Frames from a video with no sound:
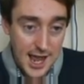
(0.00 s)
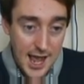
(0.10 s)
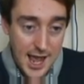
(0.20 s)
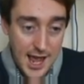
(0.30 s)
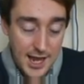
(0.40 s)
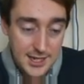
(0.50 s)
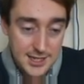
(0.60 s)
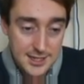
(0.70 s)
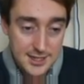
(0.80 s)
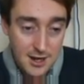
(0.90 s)

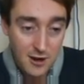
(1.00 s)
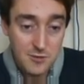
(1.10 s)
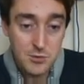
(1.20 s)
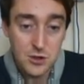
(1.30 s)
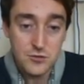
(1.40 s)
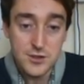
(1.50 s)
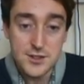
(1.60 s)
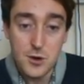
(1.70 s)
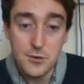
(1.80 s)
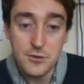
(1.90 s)
And I've put the
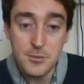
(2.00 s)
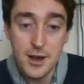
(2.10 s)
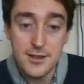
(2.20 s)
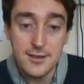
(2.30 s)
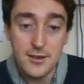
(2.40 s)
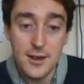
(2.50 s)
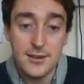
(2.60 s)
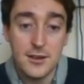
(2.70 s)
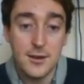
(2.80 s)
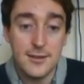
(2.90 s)
results by the side
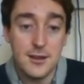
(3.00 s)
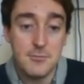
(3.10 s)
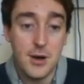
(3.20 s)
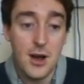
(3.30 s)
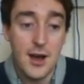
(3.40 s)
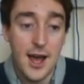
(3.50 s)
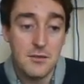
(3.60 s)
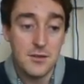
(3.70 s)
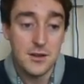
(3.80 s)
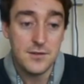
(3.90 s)
too. I said bar had
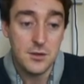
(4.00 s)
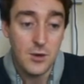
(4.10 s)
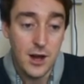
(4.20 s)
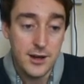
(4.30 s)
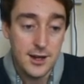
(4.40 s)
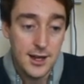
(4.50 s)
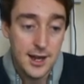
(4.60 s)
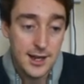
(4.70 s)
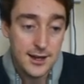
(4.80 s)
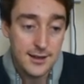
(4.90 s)
51.
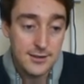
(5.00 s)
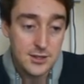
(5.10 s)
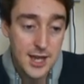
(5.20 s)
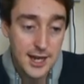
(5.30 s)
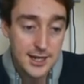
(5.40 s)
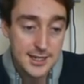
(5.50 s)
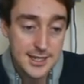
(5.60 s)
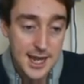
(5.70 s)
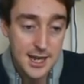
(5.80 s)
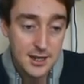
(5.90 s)
Let's check.
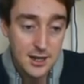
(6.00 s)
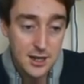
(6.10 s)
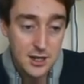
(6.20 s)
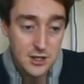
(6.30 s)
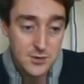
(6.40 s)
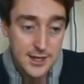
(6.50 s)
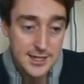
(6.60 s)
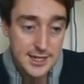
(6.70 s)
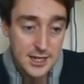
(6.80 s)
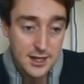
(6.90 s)
10,
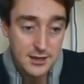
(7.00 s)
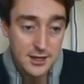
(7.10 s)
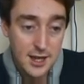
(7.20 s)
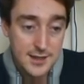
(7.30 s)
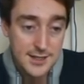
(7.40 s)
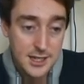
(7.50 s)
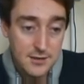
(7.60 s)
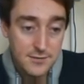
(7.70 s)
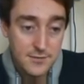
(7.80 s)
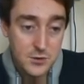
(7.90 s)
20, 30,
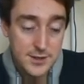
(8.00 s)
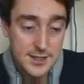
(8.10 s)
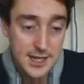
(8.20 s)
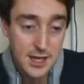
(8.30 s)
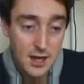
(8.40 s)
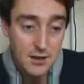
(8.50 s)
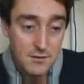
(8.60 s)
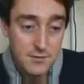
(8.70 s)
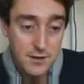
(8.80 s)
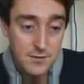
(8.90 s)
40,
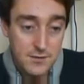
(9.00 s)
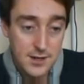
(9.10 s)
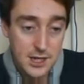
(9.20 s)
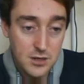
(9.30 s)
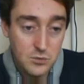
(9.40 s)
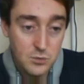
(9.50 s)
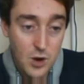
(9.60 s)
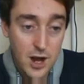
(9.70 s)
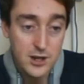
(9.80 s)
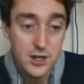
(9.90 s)

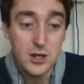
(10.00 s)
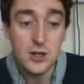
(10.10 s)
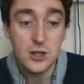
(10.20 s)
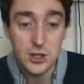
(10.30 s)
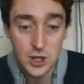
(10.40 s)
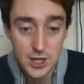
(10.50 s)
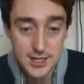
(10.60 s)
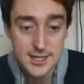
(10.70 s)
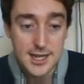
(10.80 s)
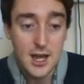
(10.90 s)
51.
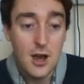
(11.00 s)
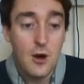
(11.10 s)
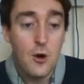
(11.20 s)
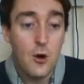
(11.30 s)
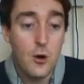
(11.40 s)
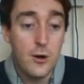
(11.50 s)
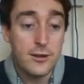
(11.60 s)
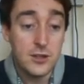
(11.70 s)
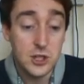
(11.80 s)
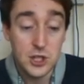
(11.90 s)
Good.
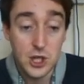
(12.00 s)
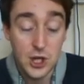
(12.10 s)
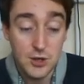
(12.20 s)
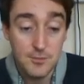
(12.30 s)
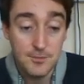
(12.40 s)
Horseshoe.